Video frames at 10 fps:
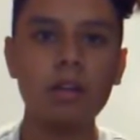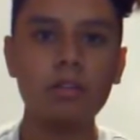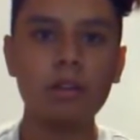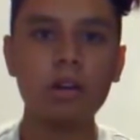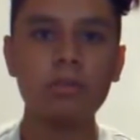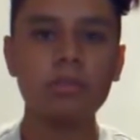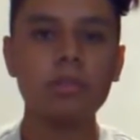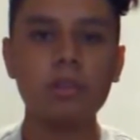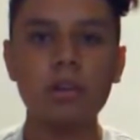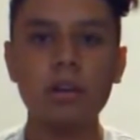
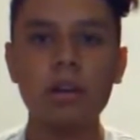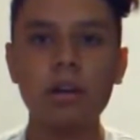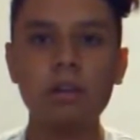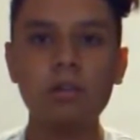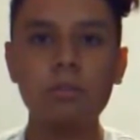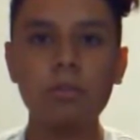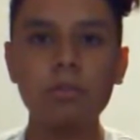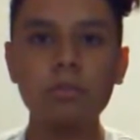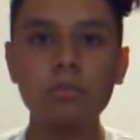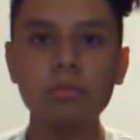hydrocarbons are
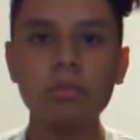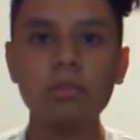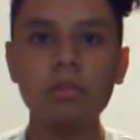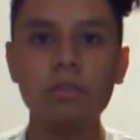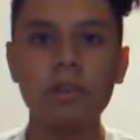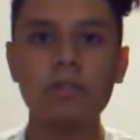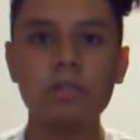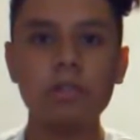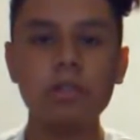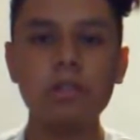compounds of
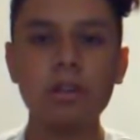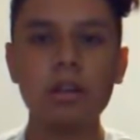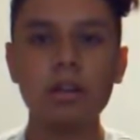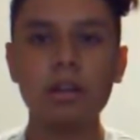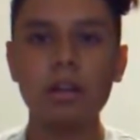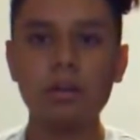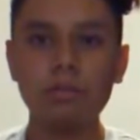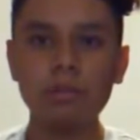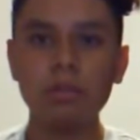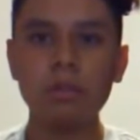hydrogen and
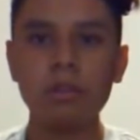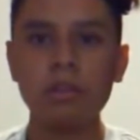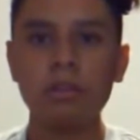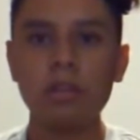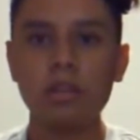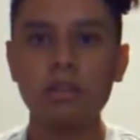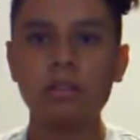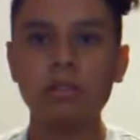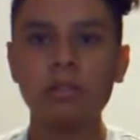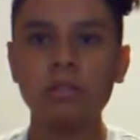carbon
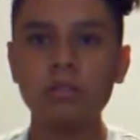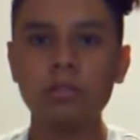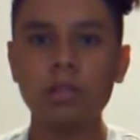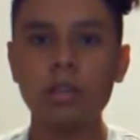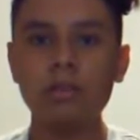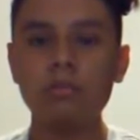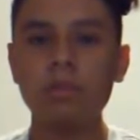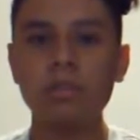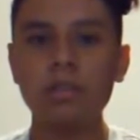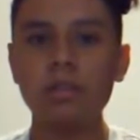that don't
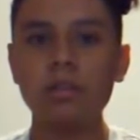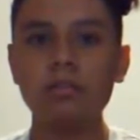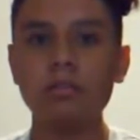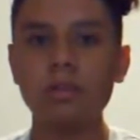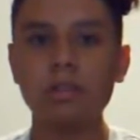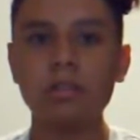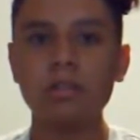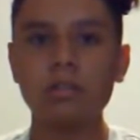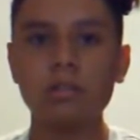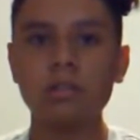contain benzene
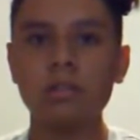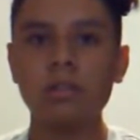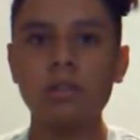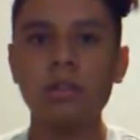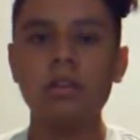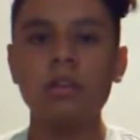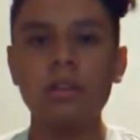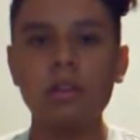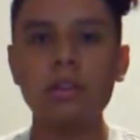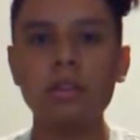rings.
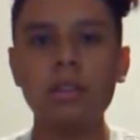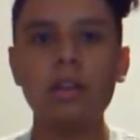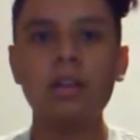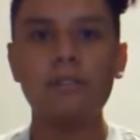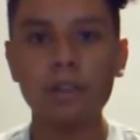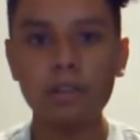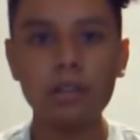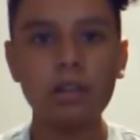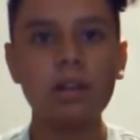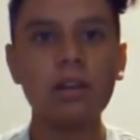In the
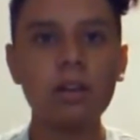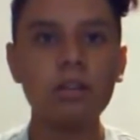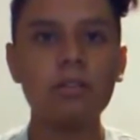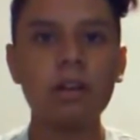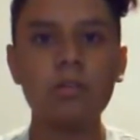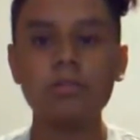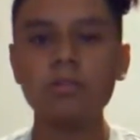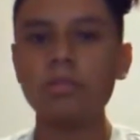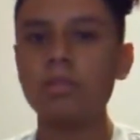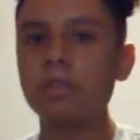aliphatic
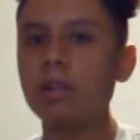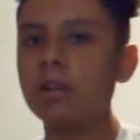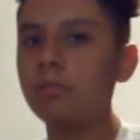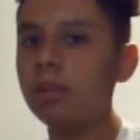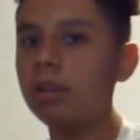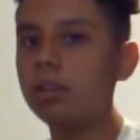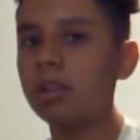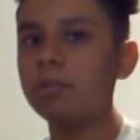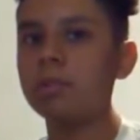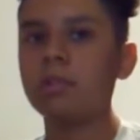hydrocarbons, there are many
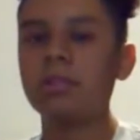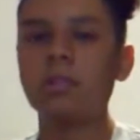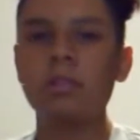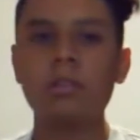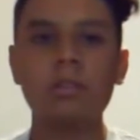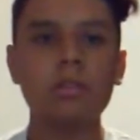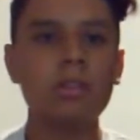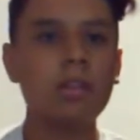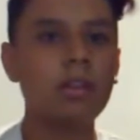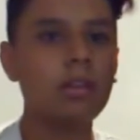types
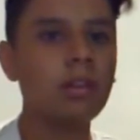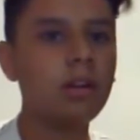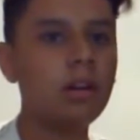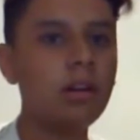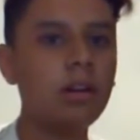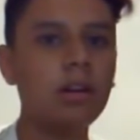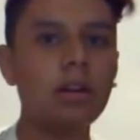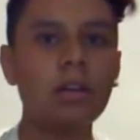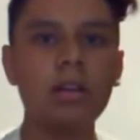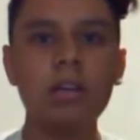that
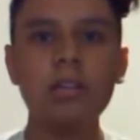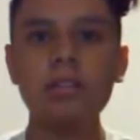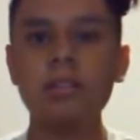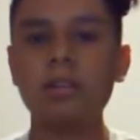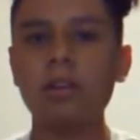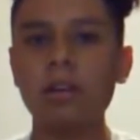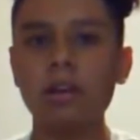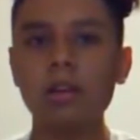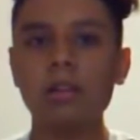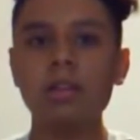are alkanes,
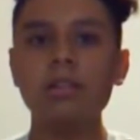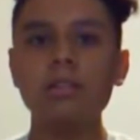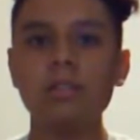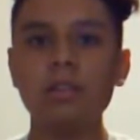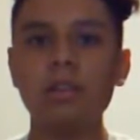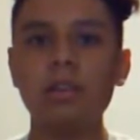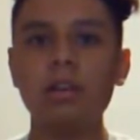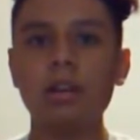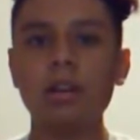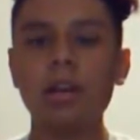alkenes, and